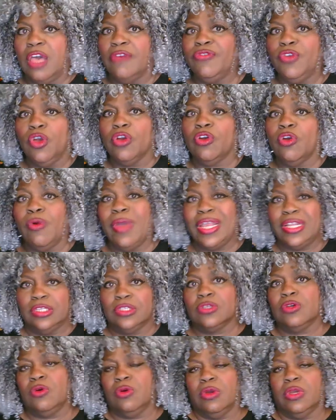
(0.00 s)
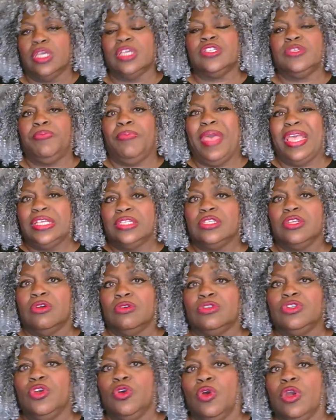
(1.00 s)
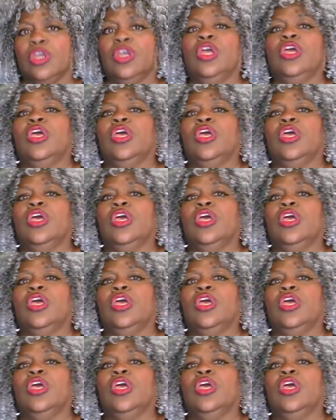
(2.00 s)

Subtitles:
of your credit score is based on your